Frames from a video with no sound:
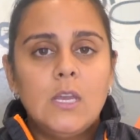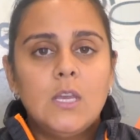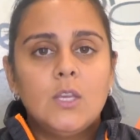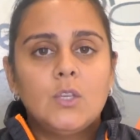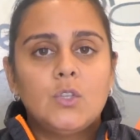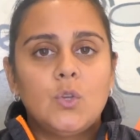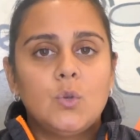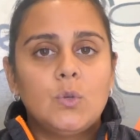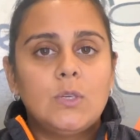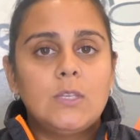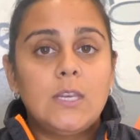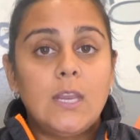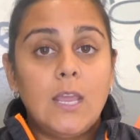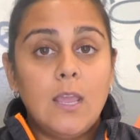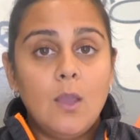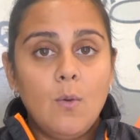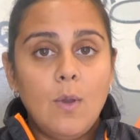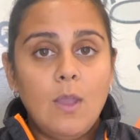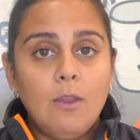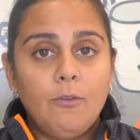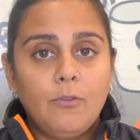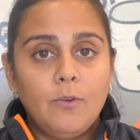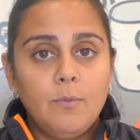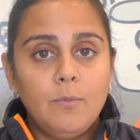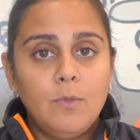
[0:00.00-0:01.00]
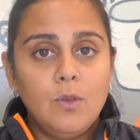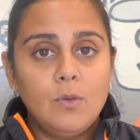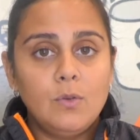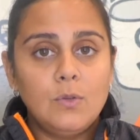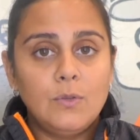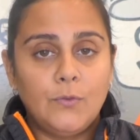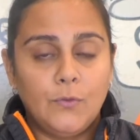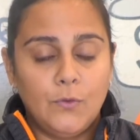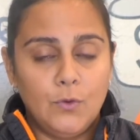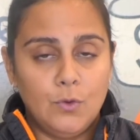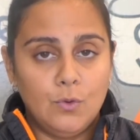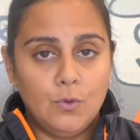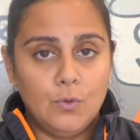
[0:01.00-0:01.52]
So stay away from those
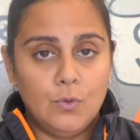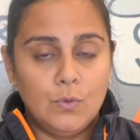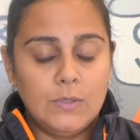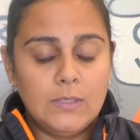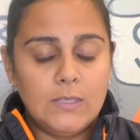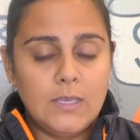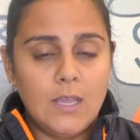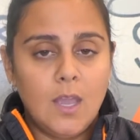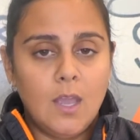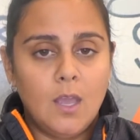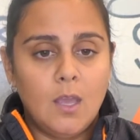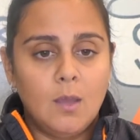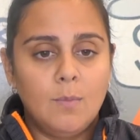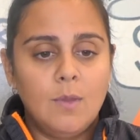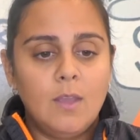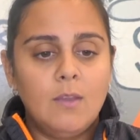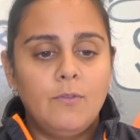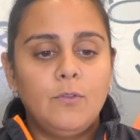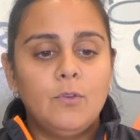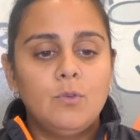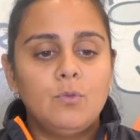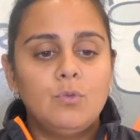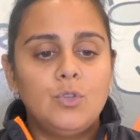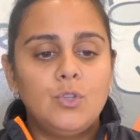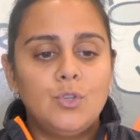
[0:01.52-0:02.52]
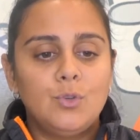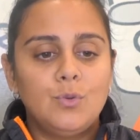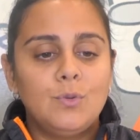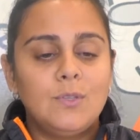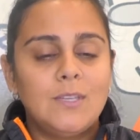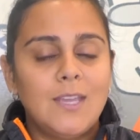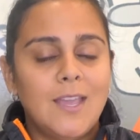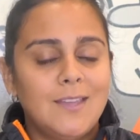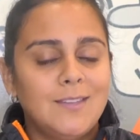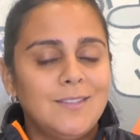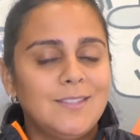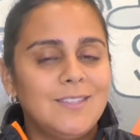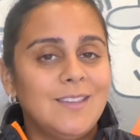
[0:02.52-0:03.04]
foods. If you do
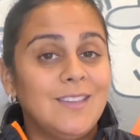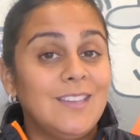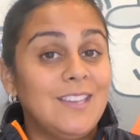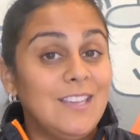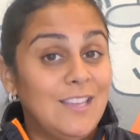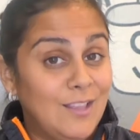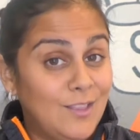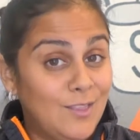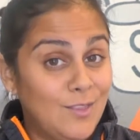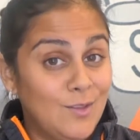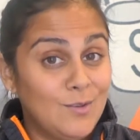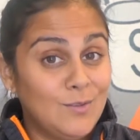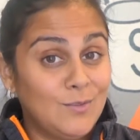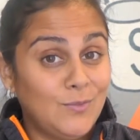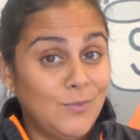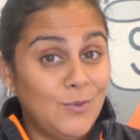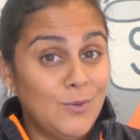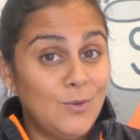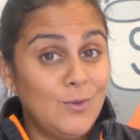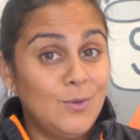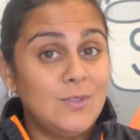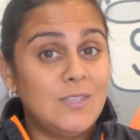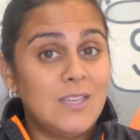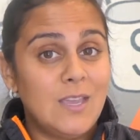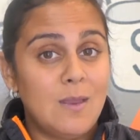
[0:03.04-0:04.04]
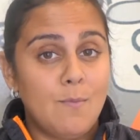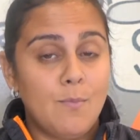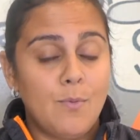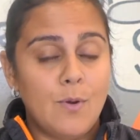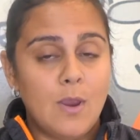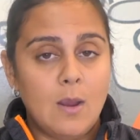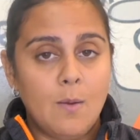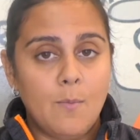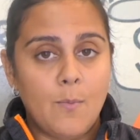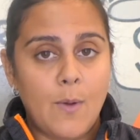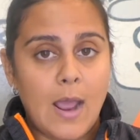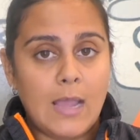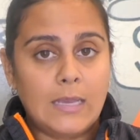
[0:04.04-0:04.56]
tend to eat those foods and
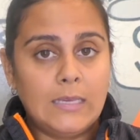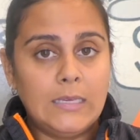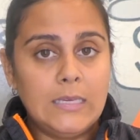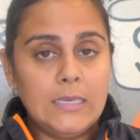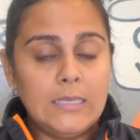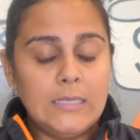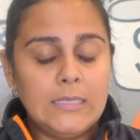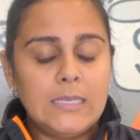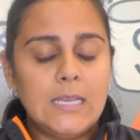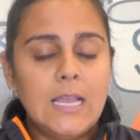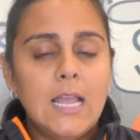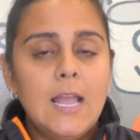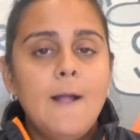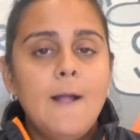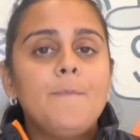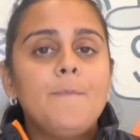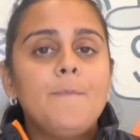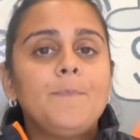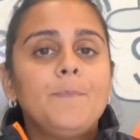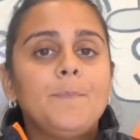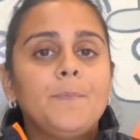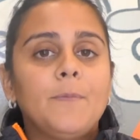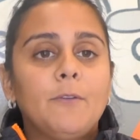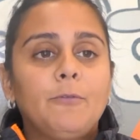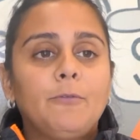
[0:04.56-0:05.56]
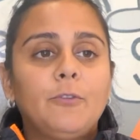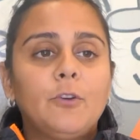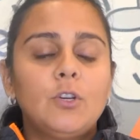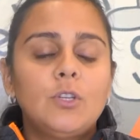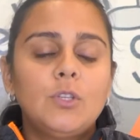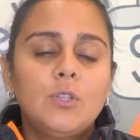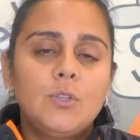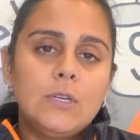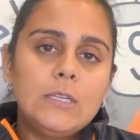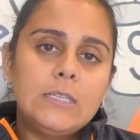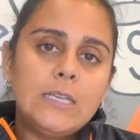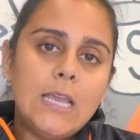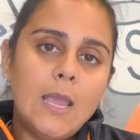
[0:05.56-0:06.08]
break brackets, the
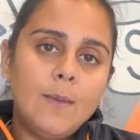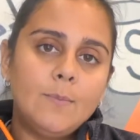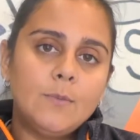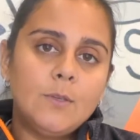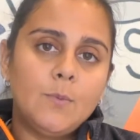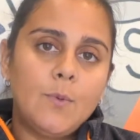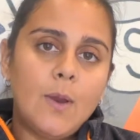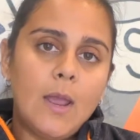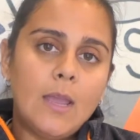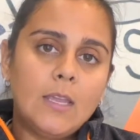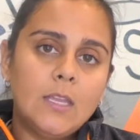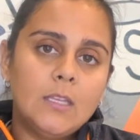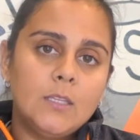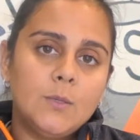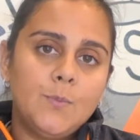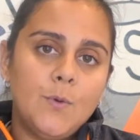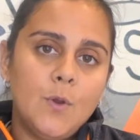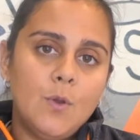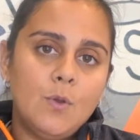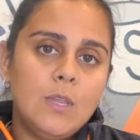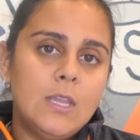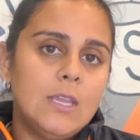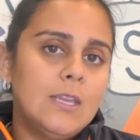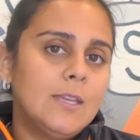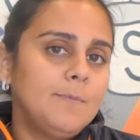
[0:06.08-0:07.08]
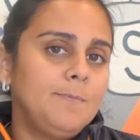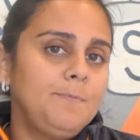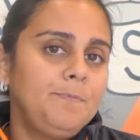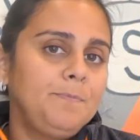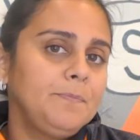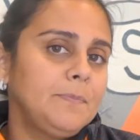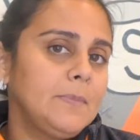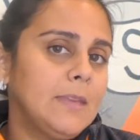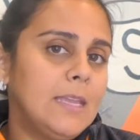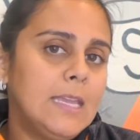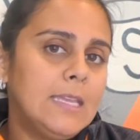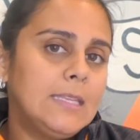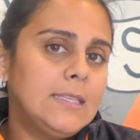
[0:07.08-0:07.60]
first 3 times a bracket's broken,
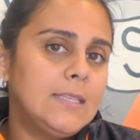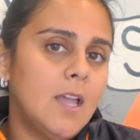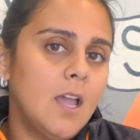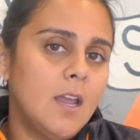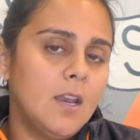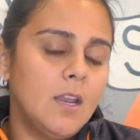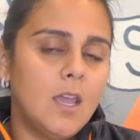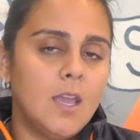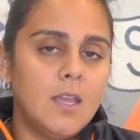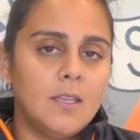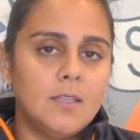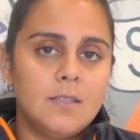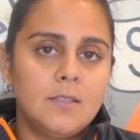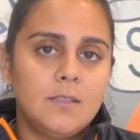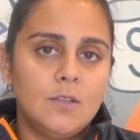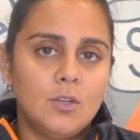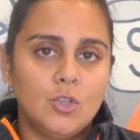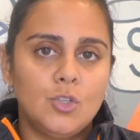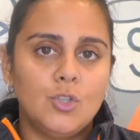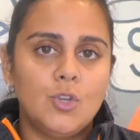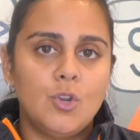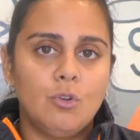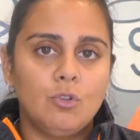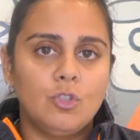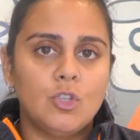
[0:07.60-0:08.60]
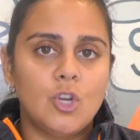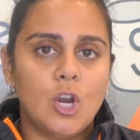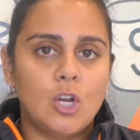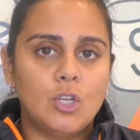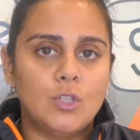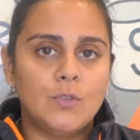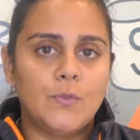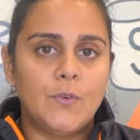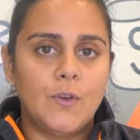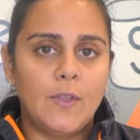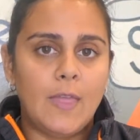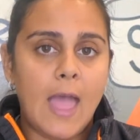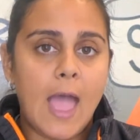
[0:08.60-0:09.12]
it's on us, there's no
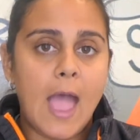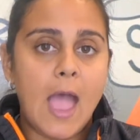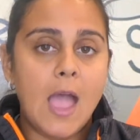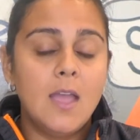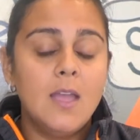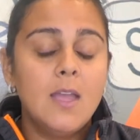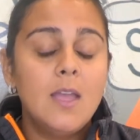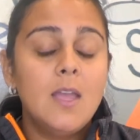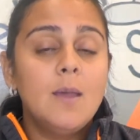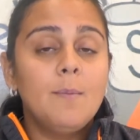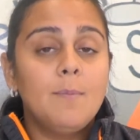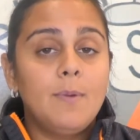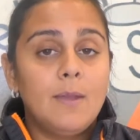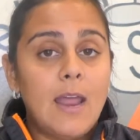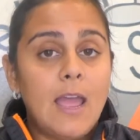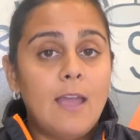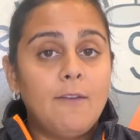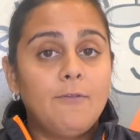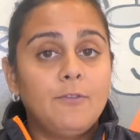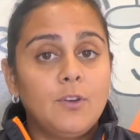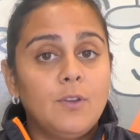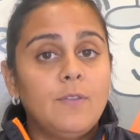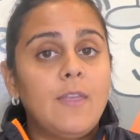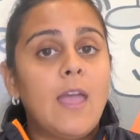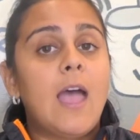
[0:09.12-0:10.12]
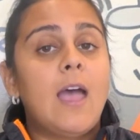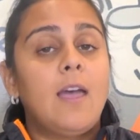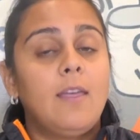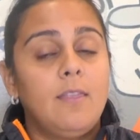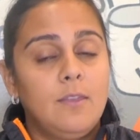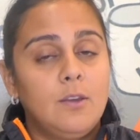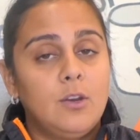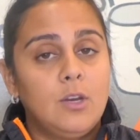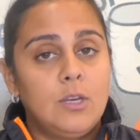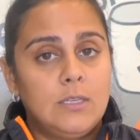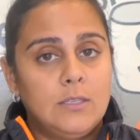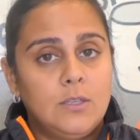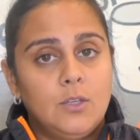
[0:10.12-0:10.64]
charge for that. But after that,
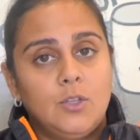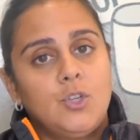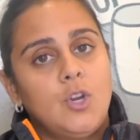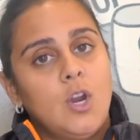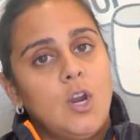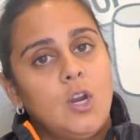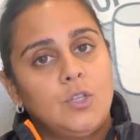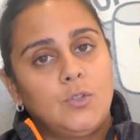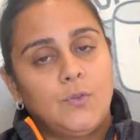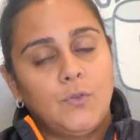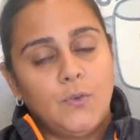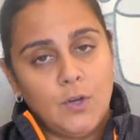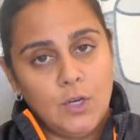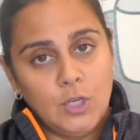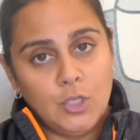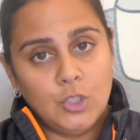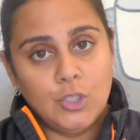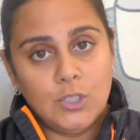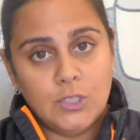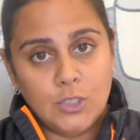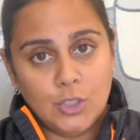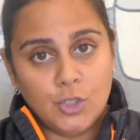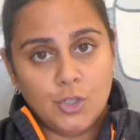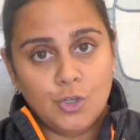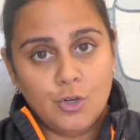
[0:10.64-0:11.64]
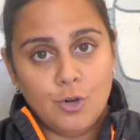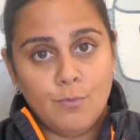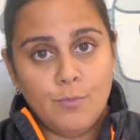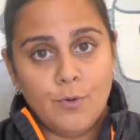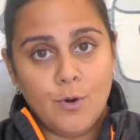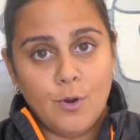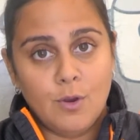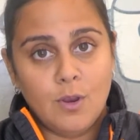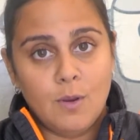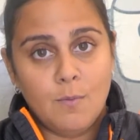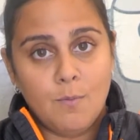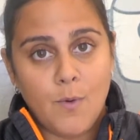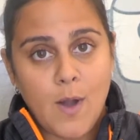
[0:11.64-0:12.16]
there is a charge for each additional
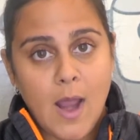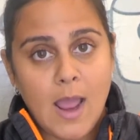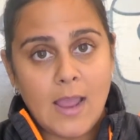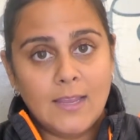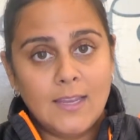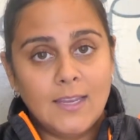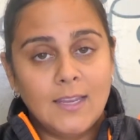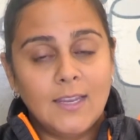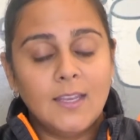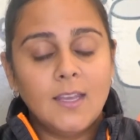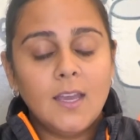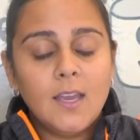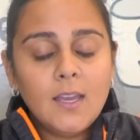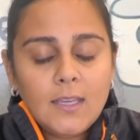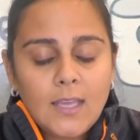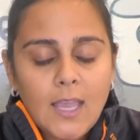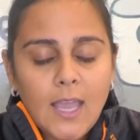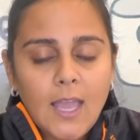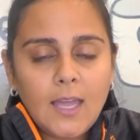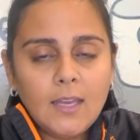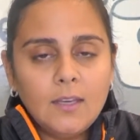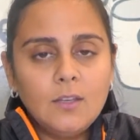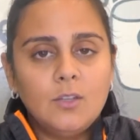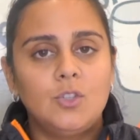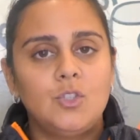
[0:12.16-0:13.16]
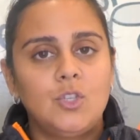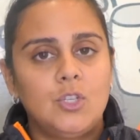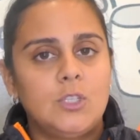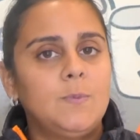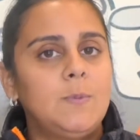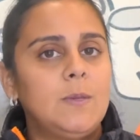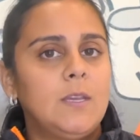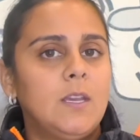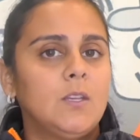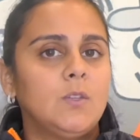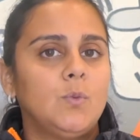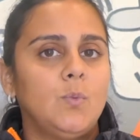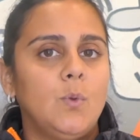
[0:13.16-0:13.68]
broken bracket. Again, just
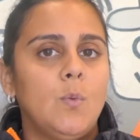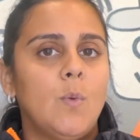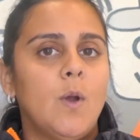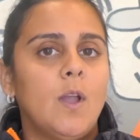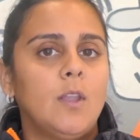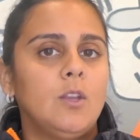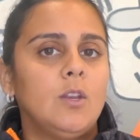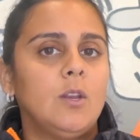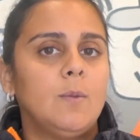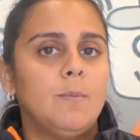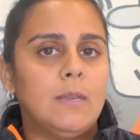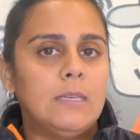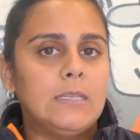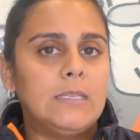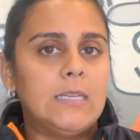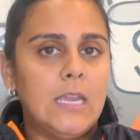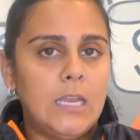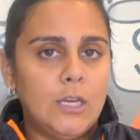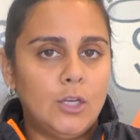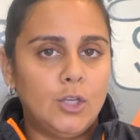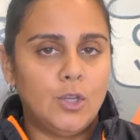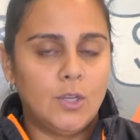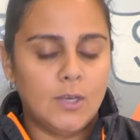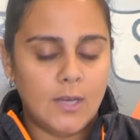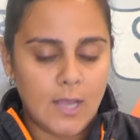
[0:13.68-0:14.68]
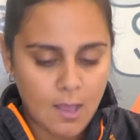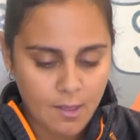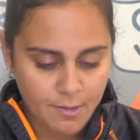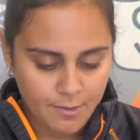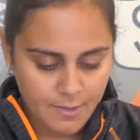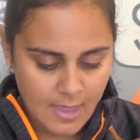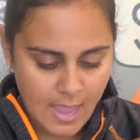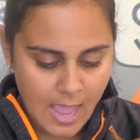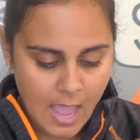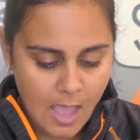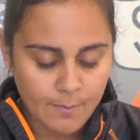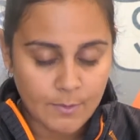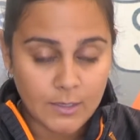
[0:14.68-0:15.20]
because we want you to maintain good,
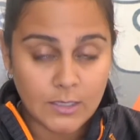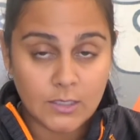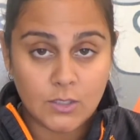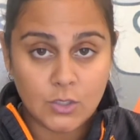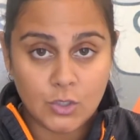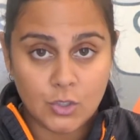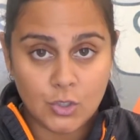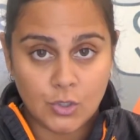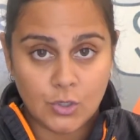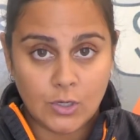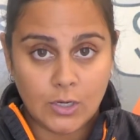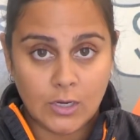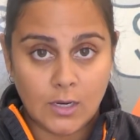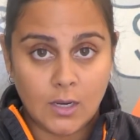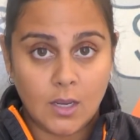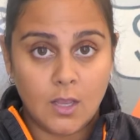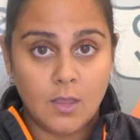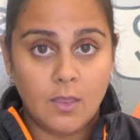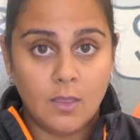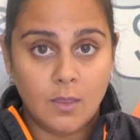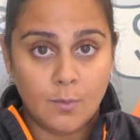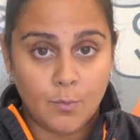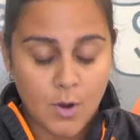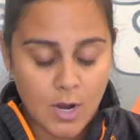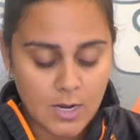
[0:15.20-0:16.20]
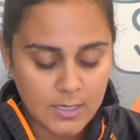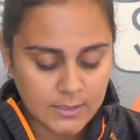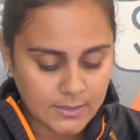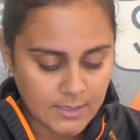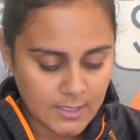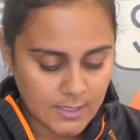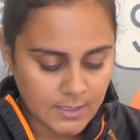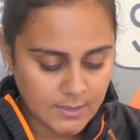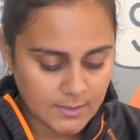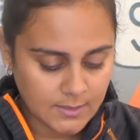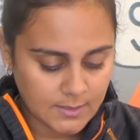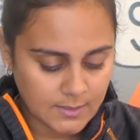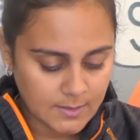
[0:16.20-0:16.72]
healthy habits during the
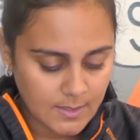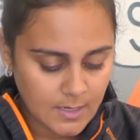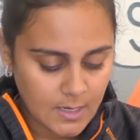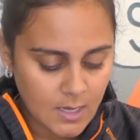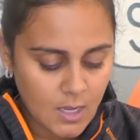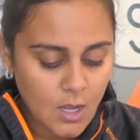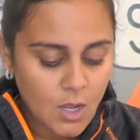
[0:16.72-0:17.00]
process.